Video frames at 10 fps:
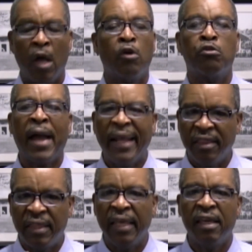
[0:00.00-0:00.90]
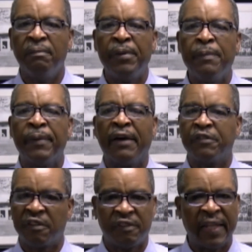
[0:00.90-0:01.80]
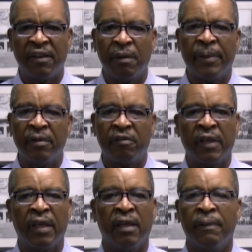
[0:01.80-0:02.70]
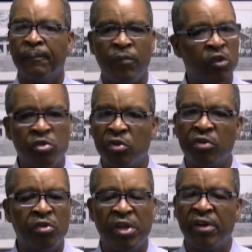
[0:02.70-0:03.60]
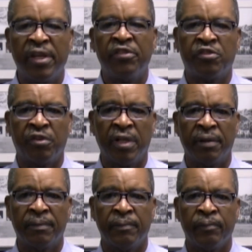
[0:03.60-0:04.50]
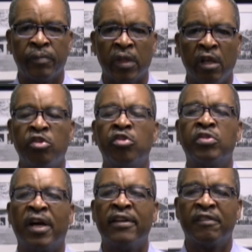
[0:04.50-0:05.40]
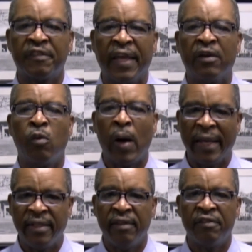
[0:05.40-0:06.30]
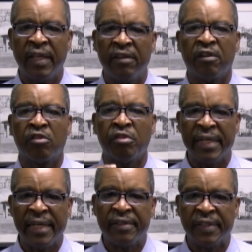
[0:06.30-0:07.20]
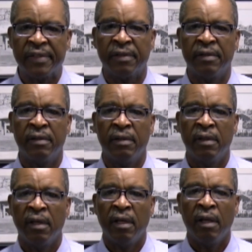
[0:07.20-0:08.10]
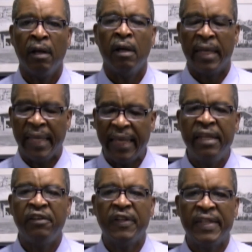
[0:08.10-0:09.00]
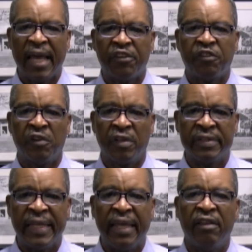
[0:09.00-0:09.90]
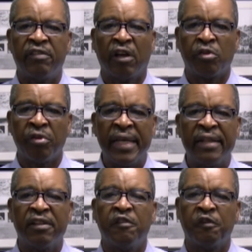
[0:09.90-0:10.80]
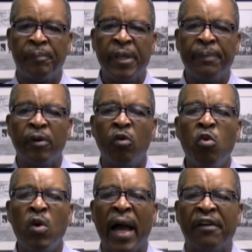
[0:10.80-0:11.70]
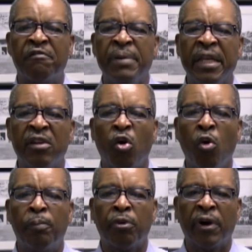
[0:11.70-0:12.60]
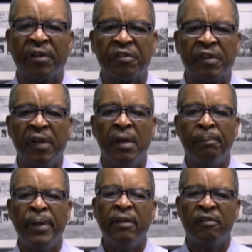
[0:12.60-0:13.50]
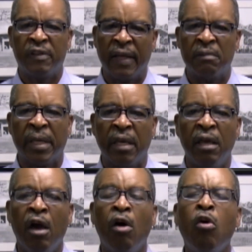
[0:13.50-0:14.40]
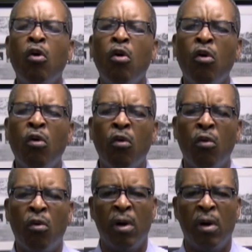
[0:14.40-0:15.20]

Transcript: right-thinking people have to stand up and say, you don't know your history. You don't understand why these days are created. International days are created for people who have been oppressed. Please tell me, who